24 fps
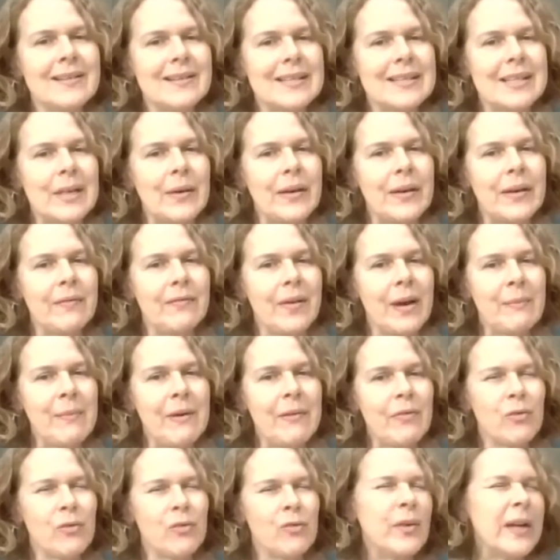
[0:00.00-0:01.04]
So if I'm
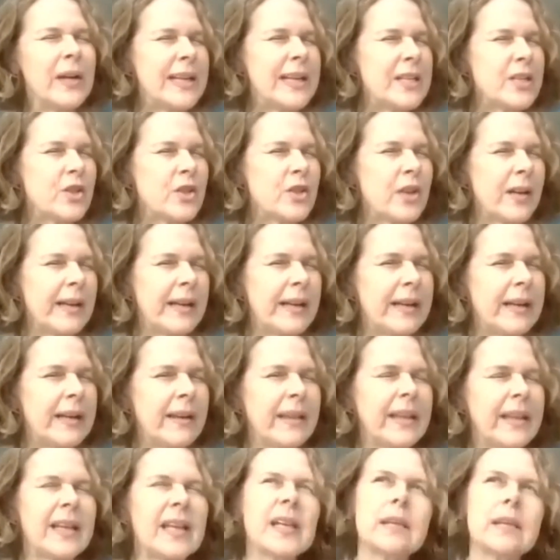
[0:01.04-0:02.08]
ever really struggling and
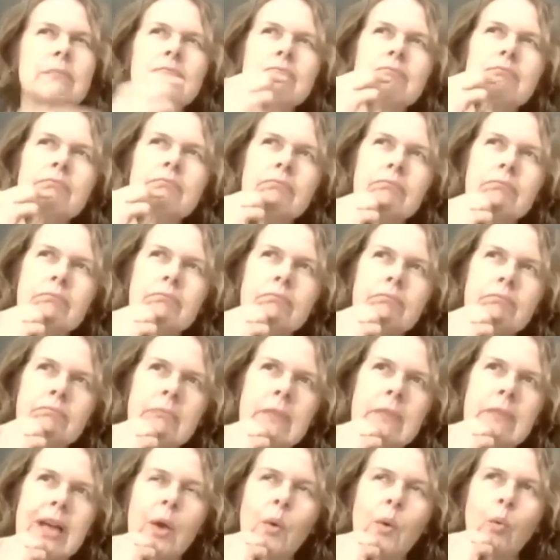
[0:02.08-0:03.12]
thinking,
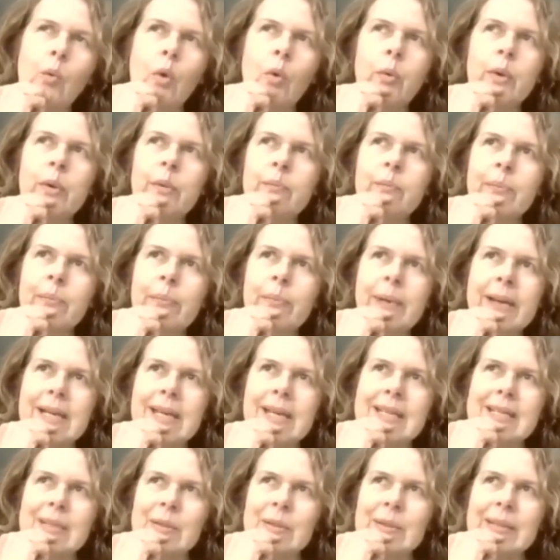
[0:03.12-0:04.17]
what would
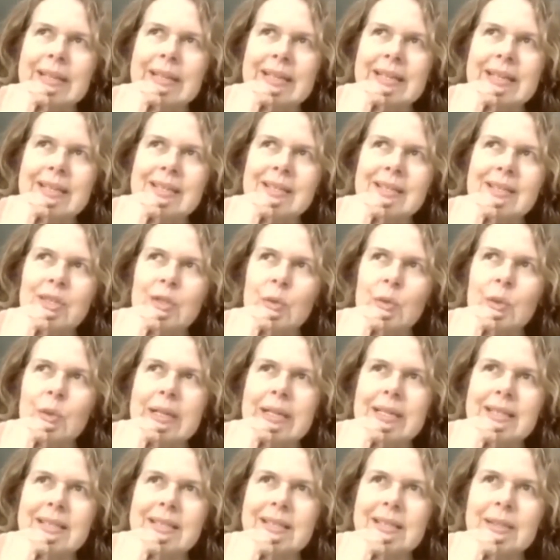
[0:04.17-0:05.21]
Ben do in that
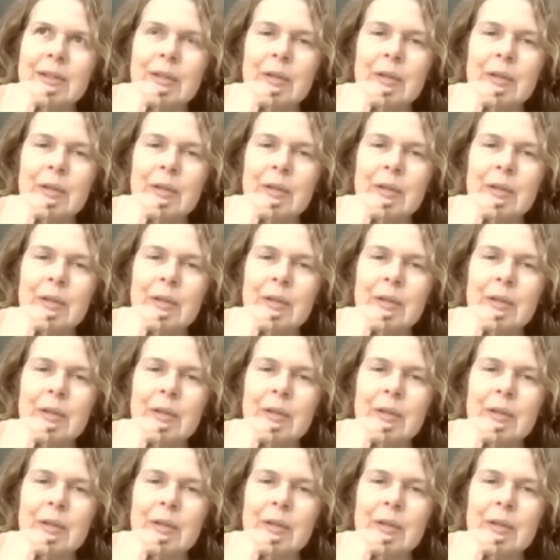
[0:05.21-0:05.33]
situation?